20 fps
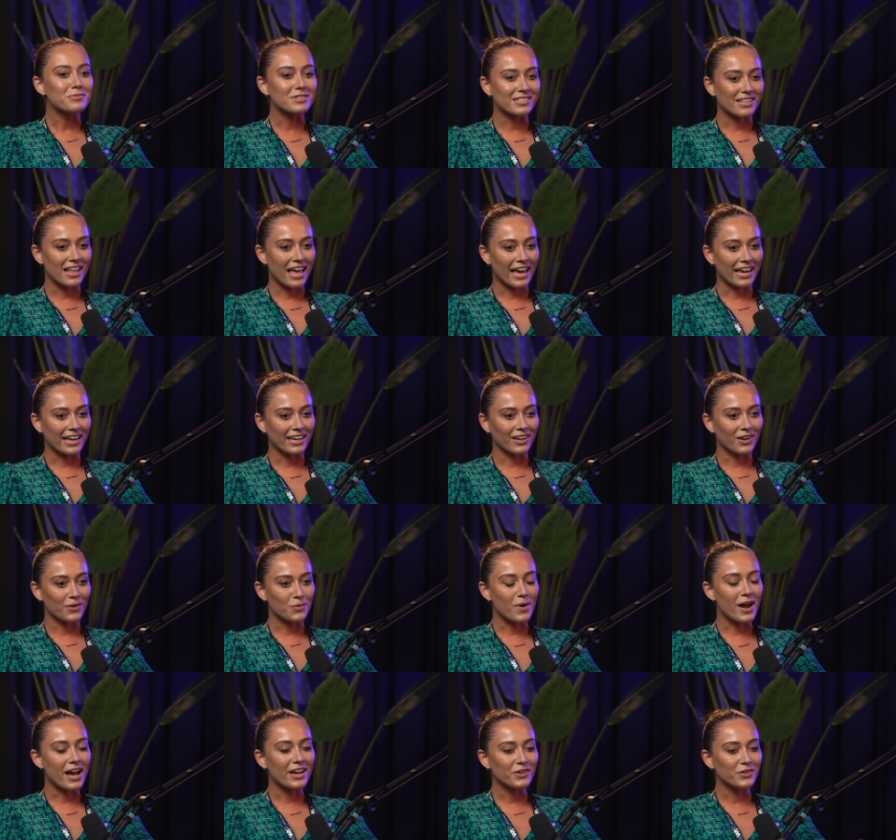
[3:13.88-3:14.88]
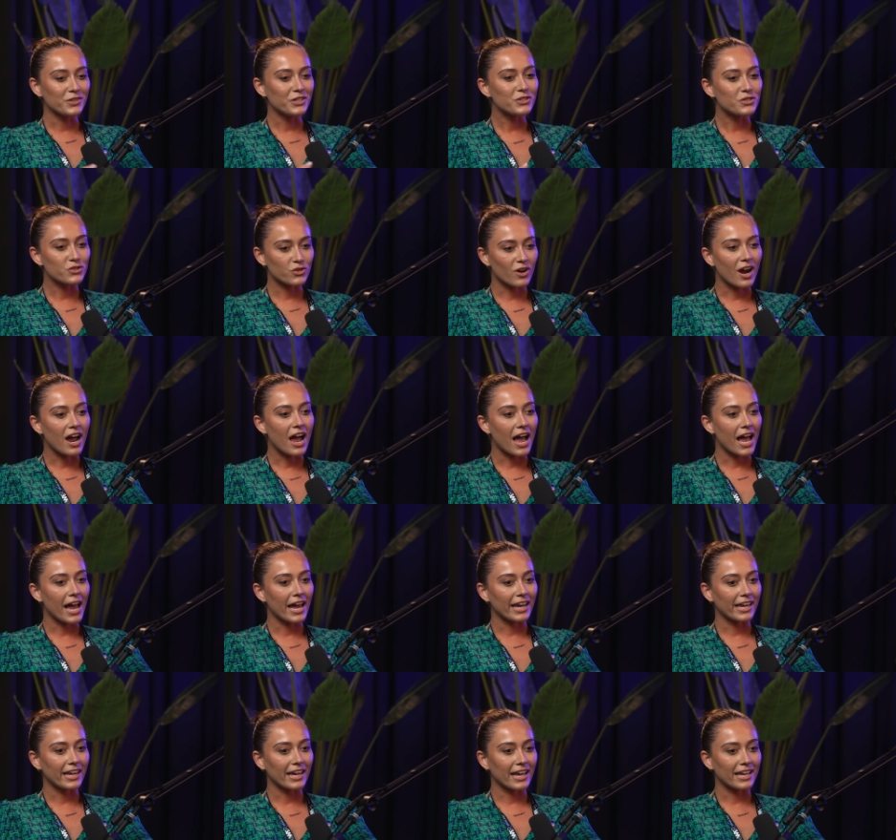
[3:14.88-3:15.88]
was like why don't you
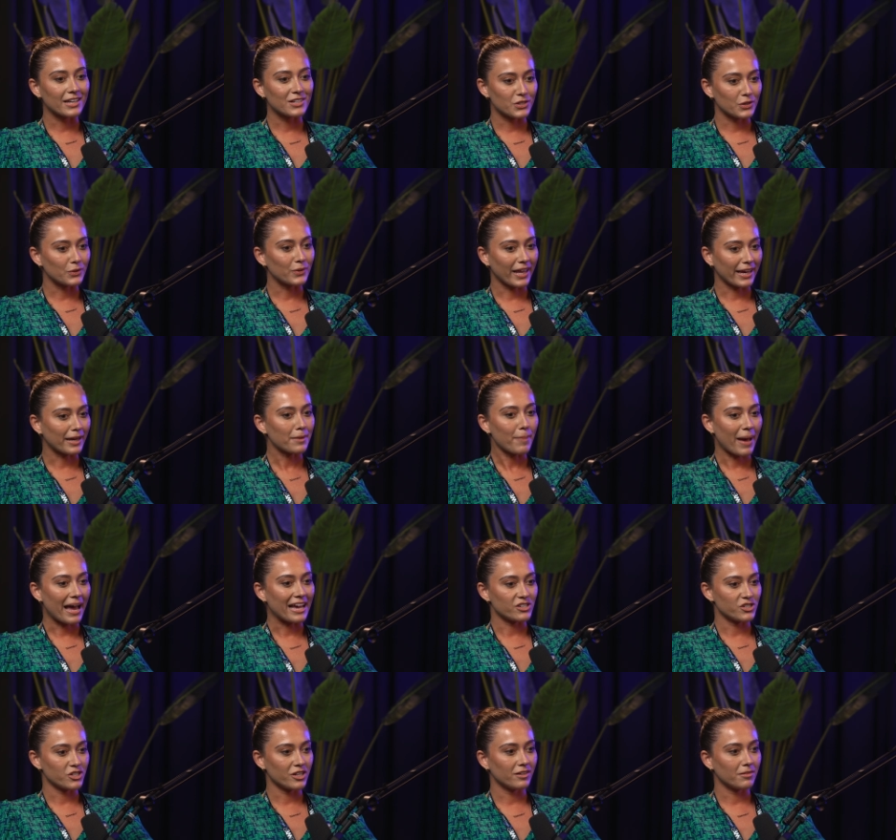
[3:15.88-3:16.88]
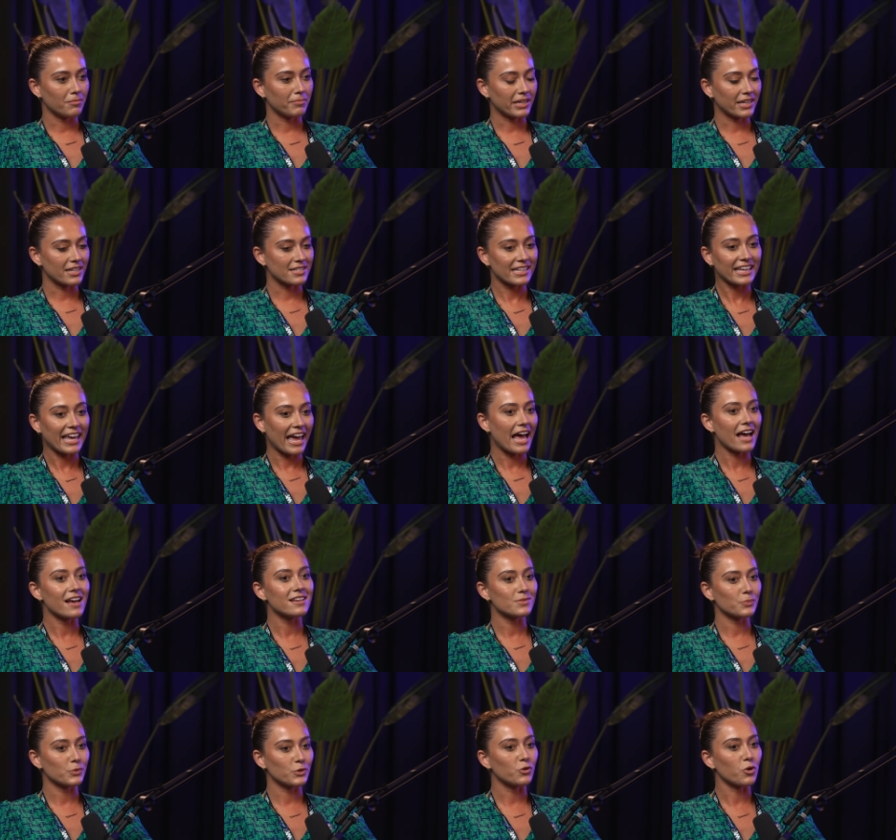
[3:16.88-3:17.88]
try and do like a pageant because the
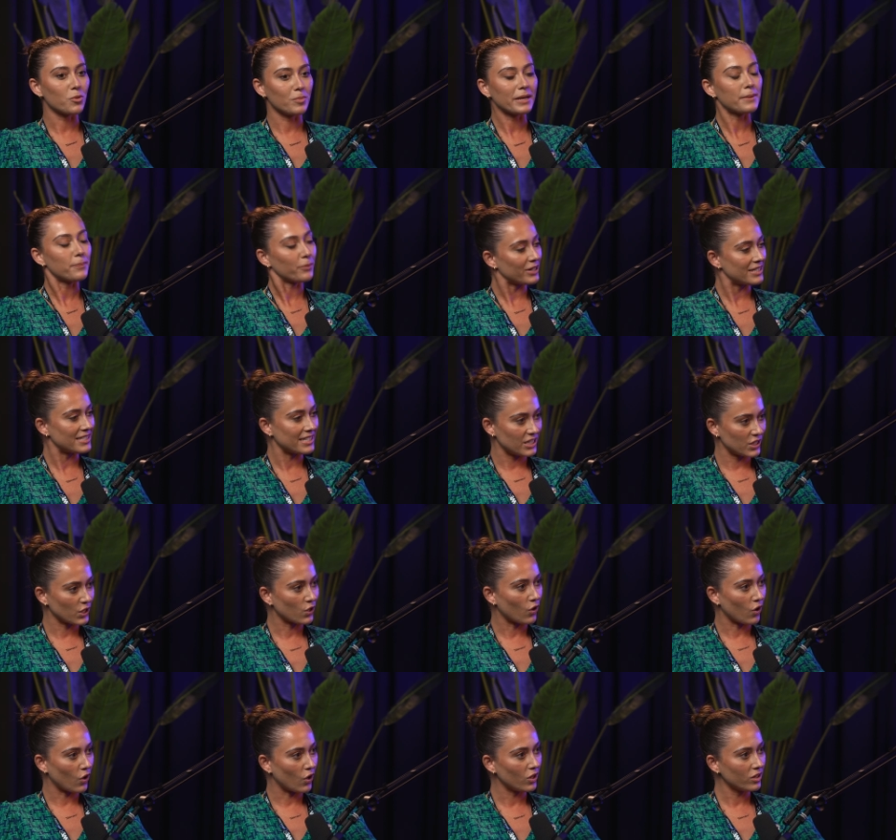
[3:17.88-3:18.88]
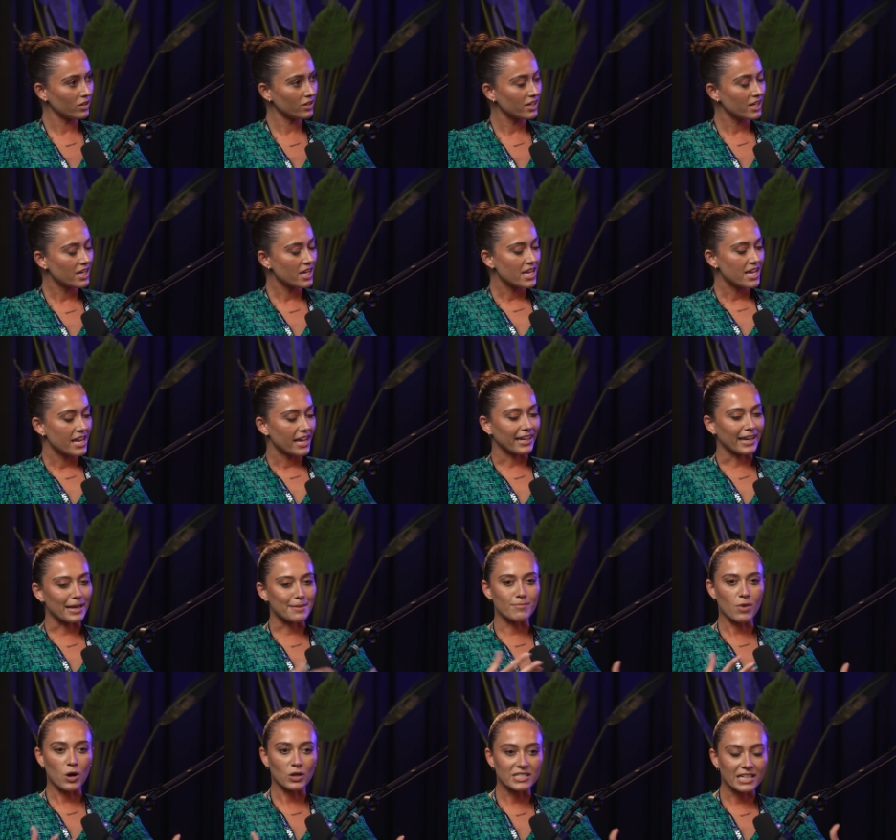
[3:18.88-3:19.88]
girls were normally pretty tall in like
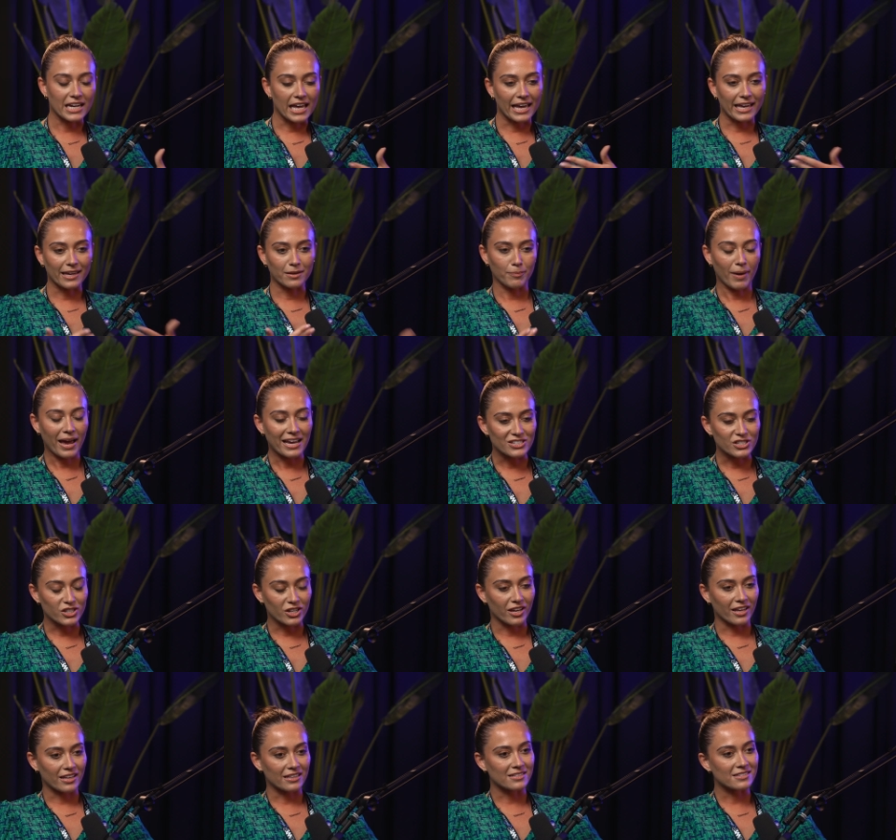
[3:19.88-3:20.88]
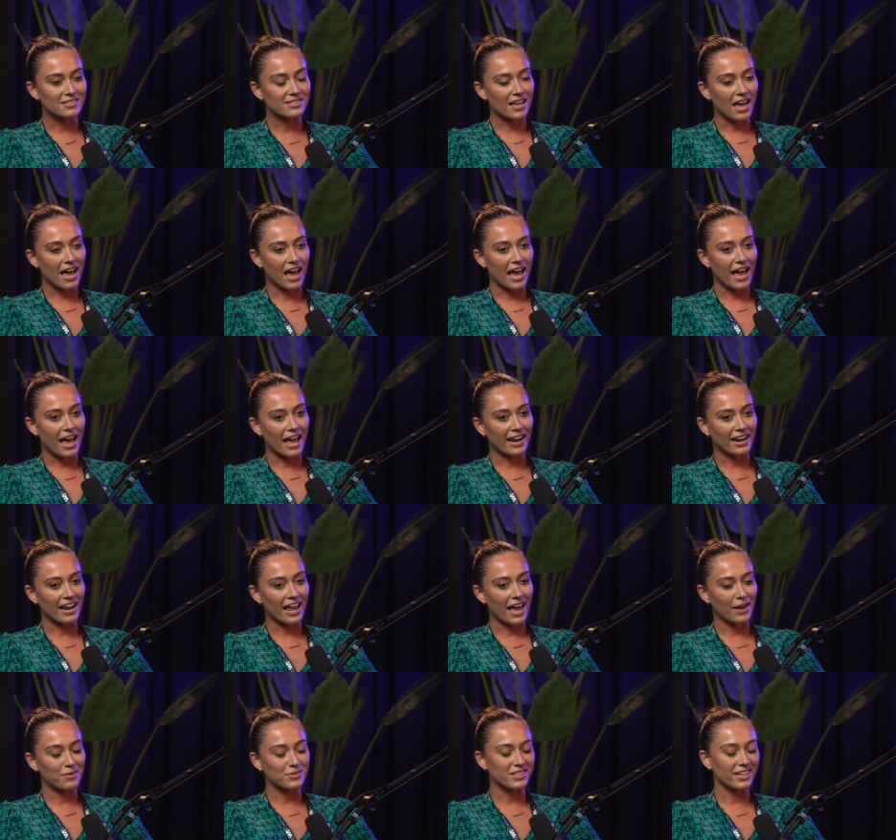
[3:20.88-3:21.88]
modeling and pageants and
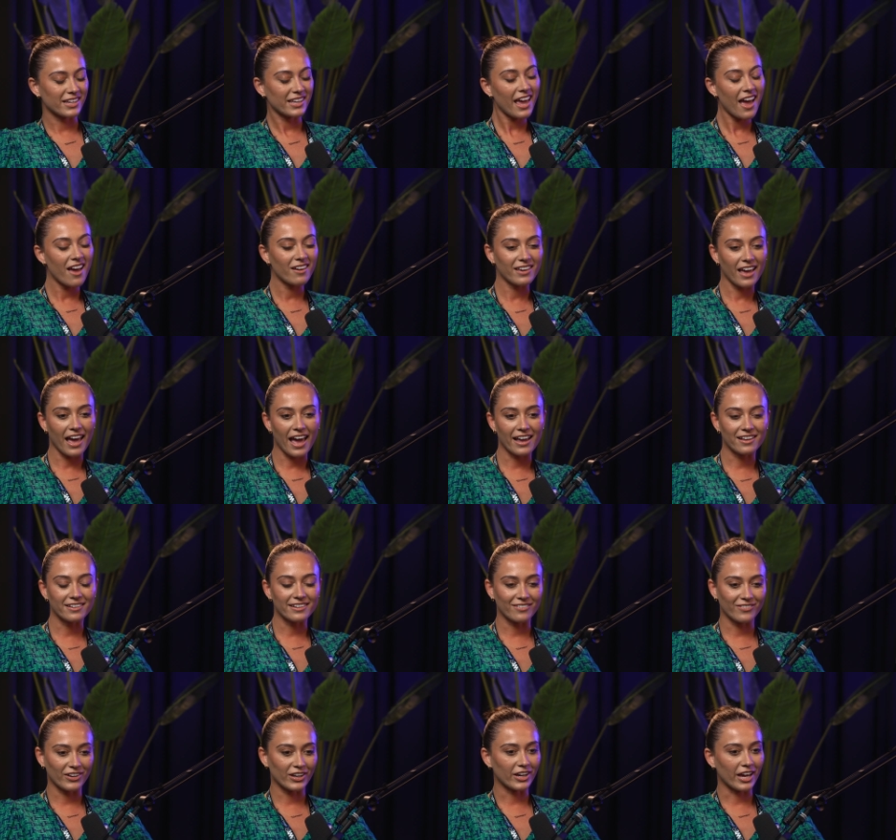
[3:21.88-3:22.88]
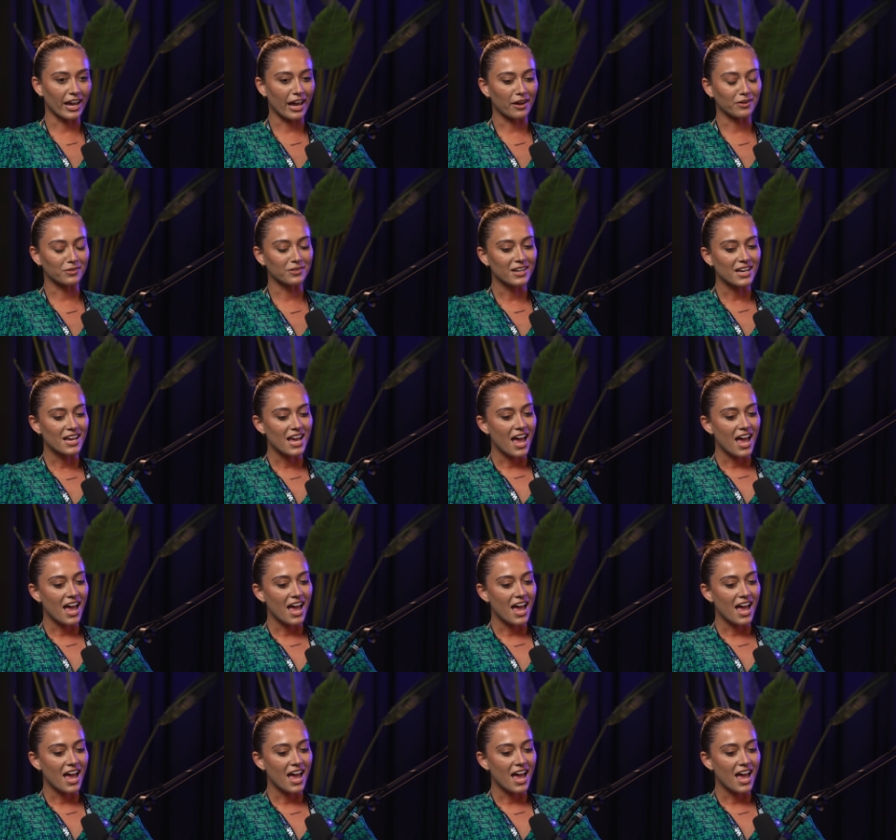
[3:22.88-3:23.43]
i was like yeah okay i'll give it a go